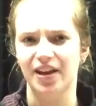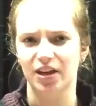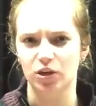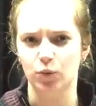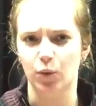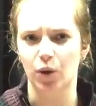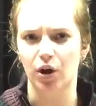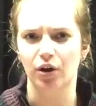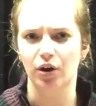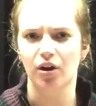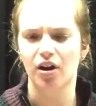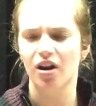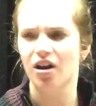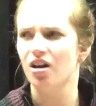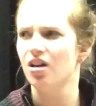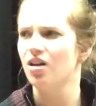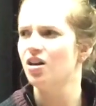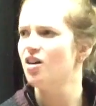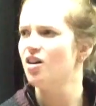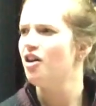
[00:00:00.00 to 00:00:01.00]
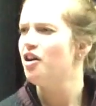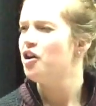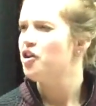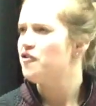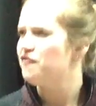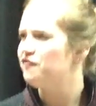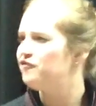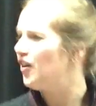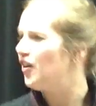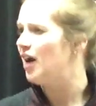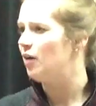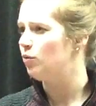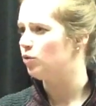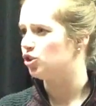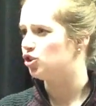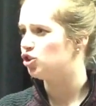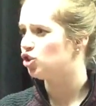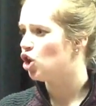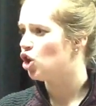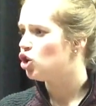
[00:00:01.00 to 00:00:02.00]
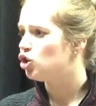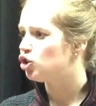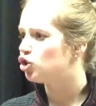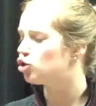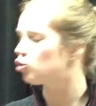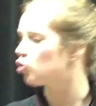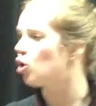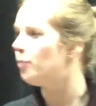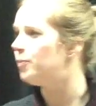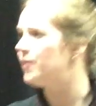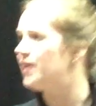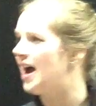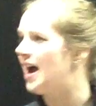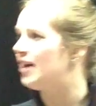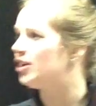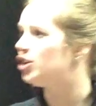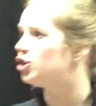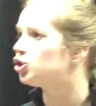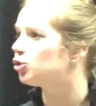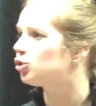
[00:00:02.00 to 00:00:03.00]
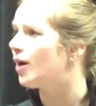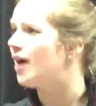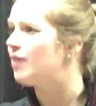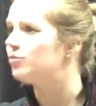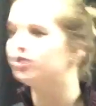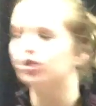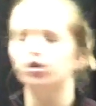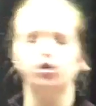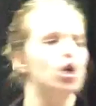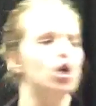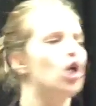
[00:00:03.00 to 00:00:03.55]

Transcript: it were. Flowers dropping out of your trousers.